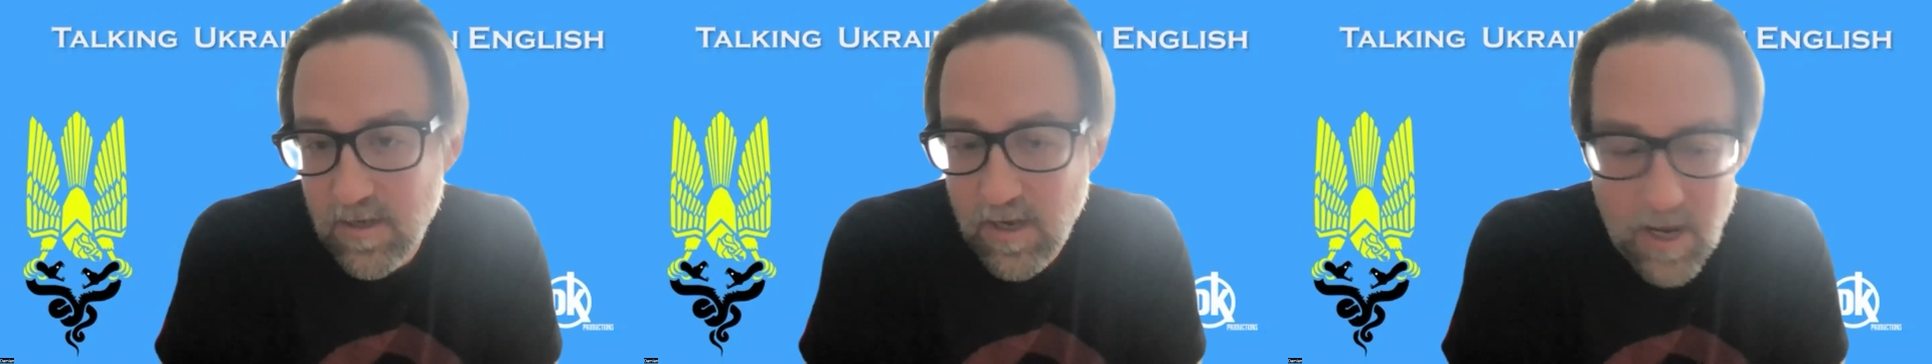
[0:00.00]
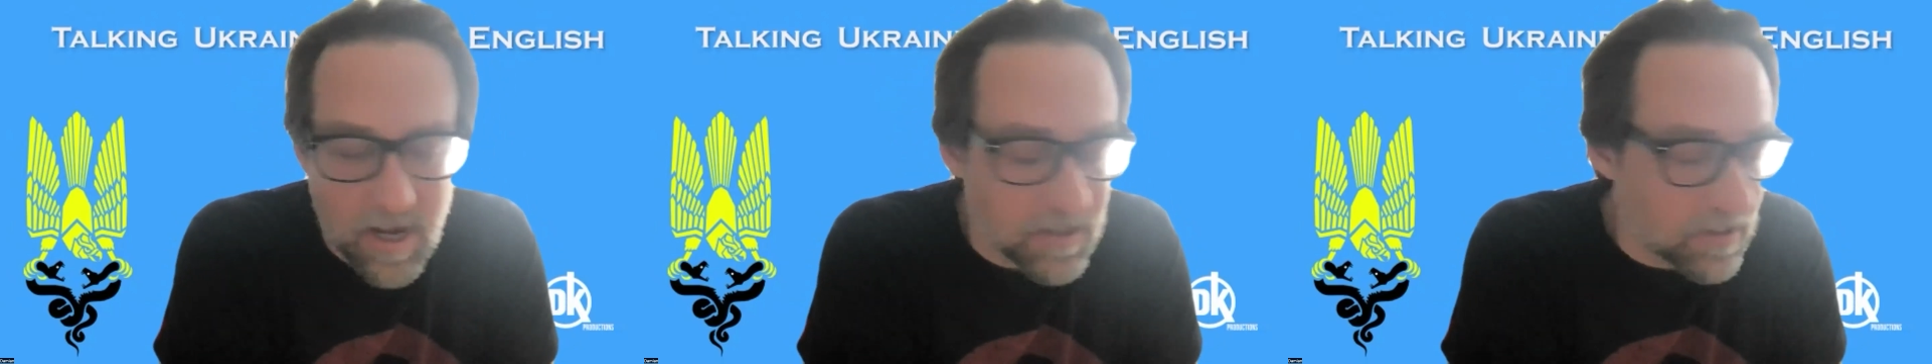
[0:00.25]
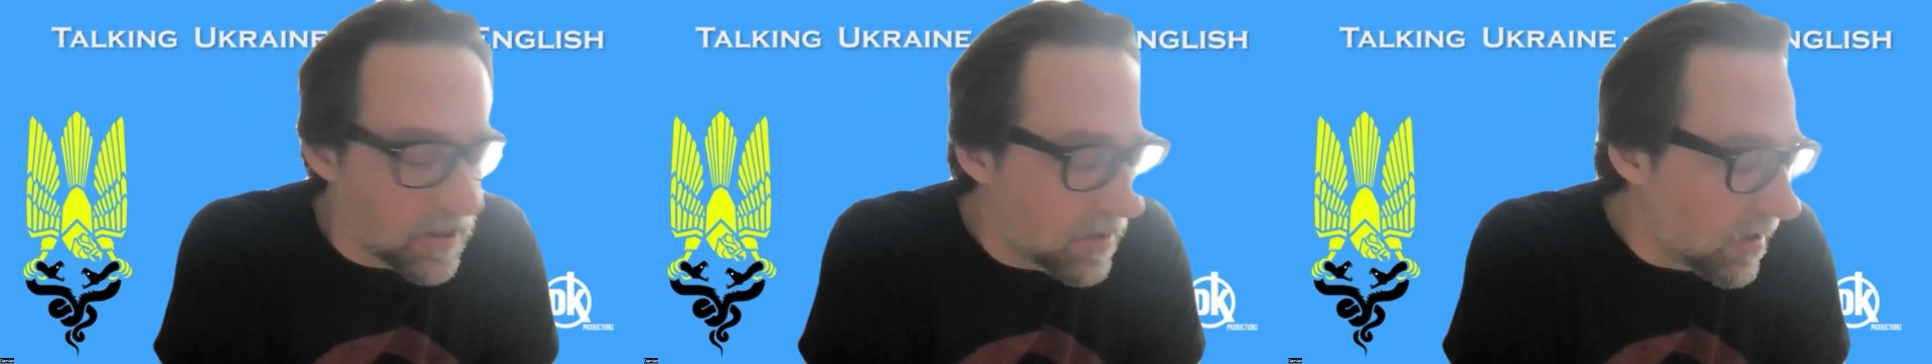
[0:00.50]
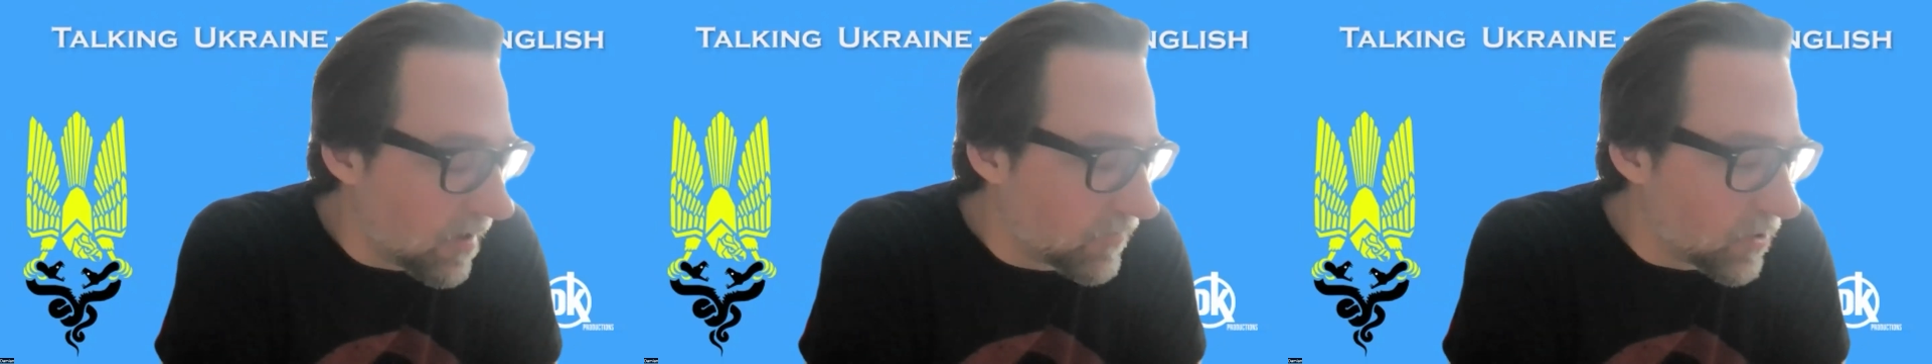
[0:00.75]

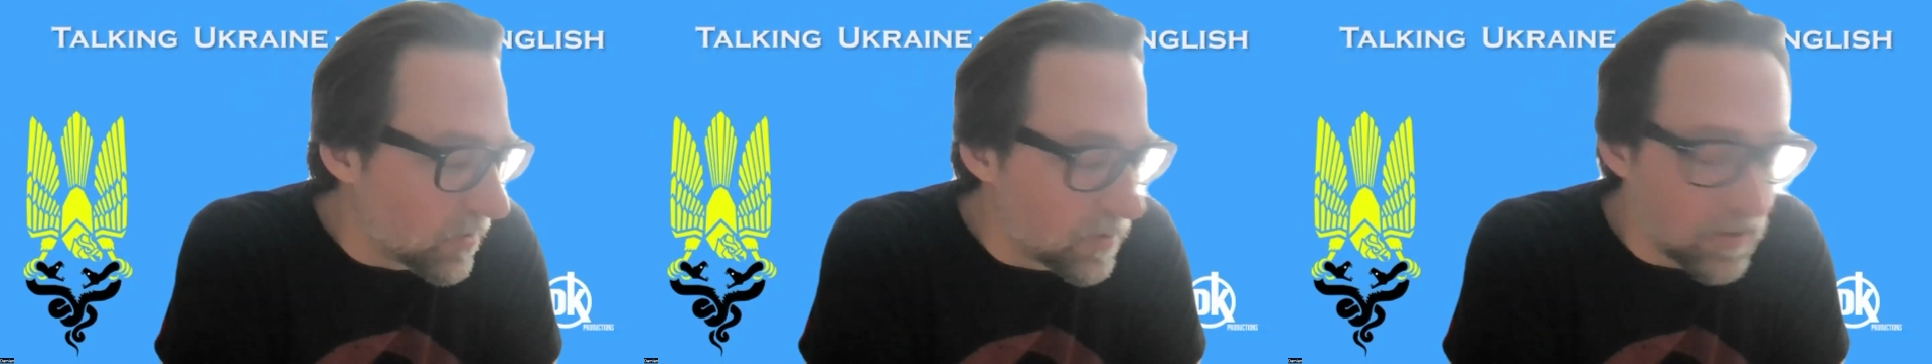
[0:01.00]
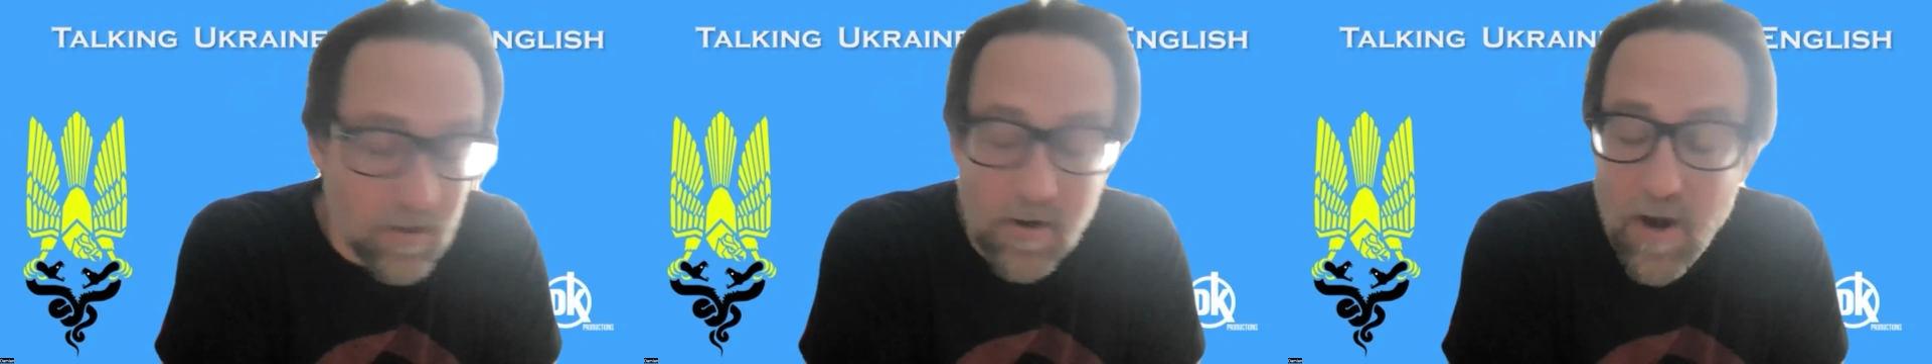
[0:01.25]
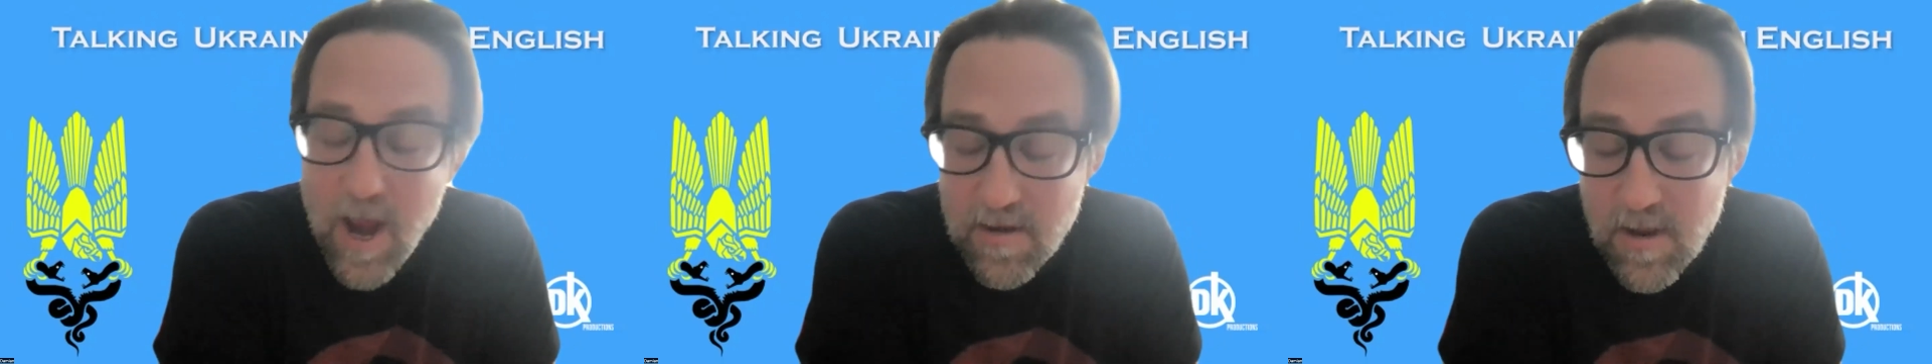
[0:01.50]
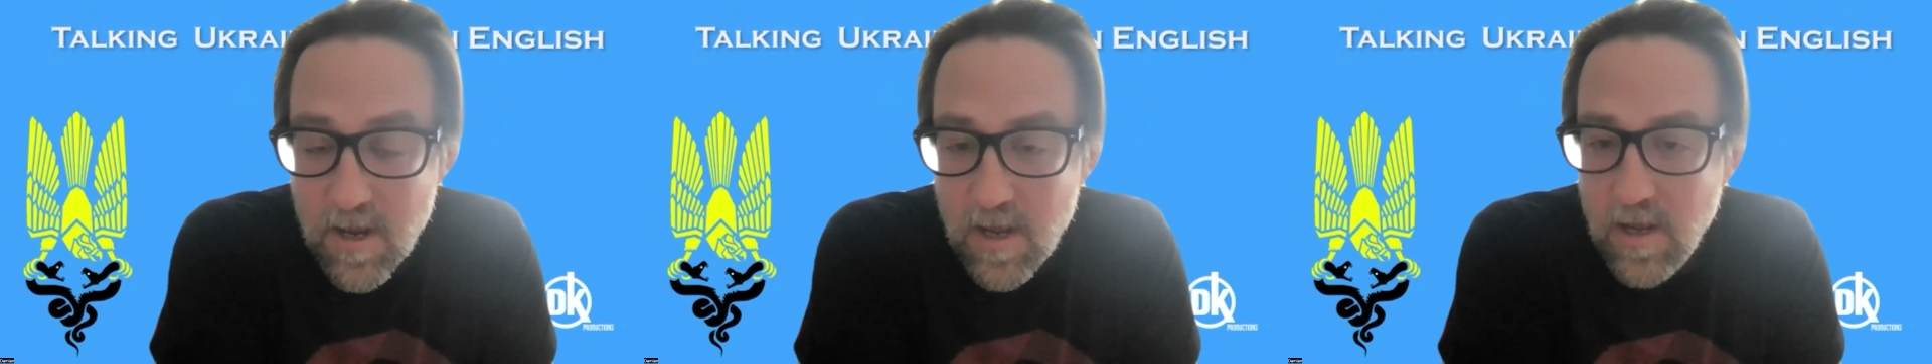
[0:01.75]
have chosen Ukraine.